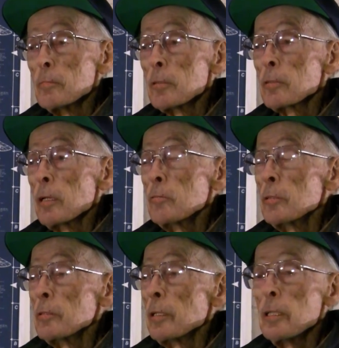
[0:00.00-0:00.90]
but they
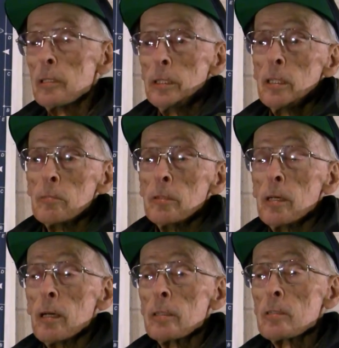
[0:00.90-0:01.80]
didn't need him in
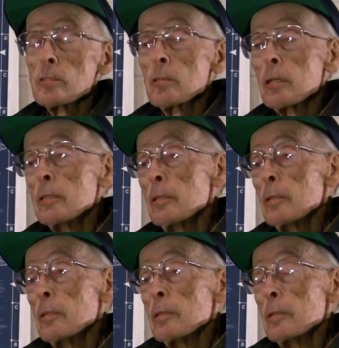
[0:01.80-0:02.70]
that, I guess, so
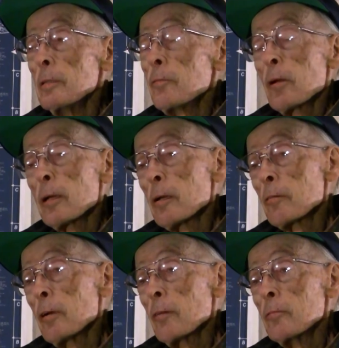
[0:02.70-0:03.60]
he finally got
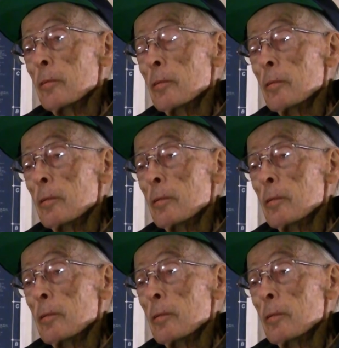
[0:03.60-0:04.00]
drafted.